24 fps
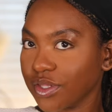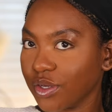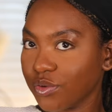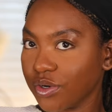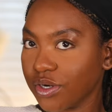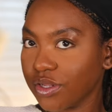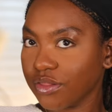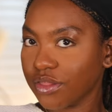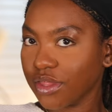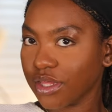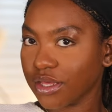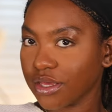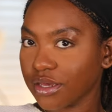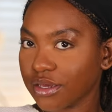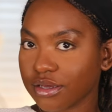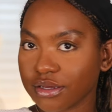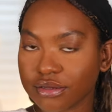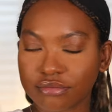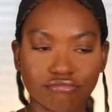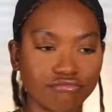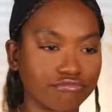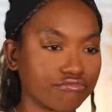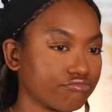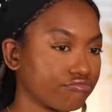What do you think?
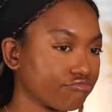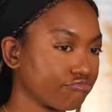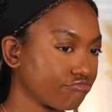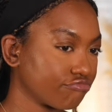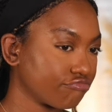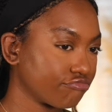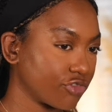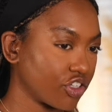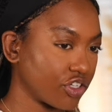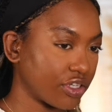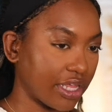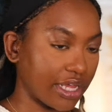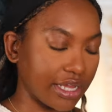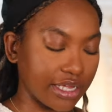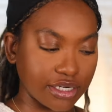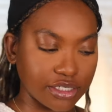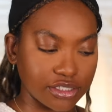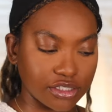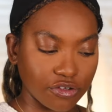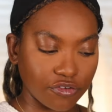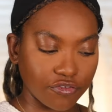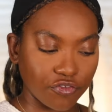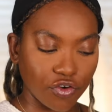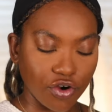You're liking it
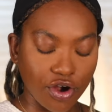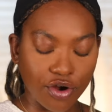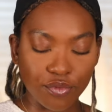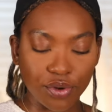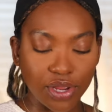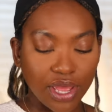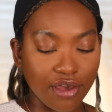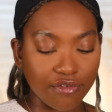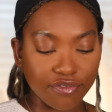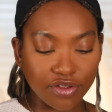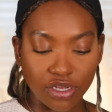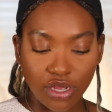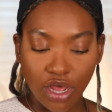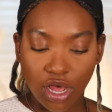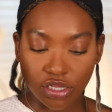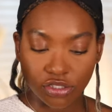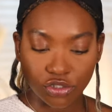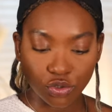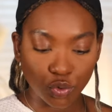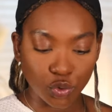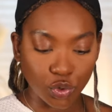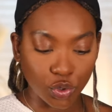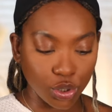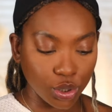so far? We haven't
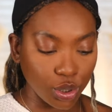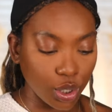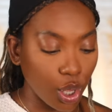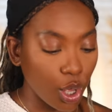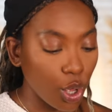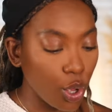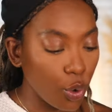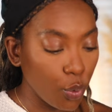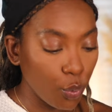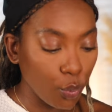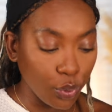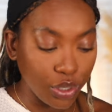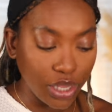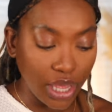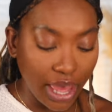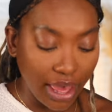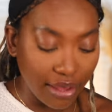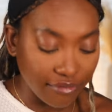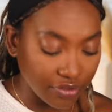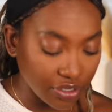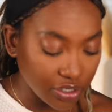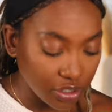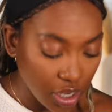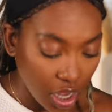contoured. We
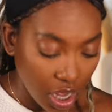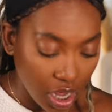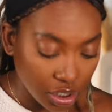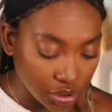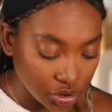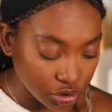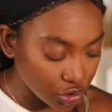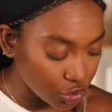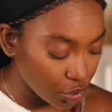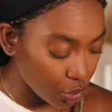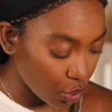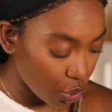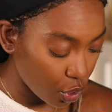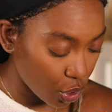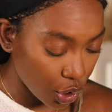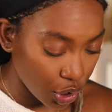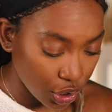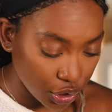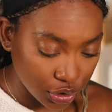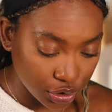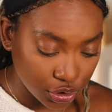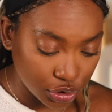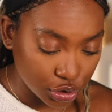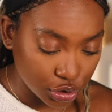haven't contoured.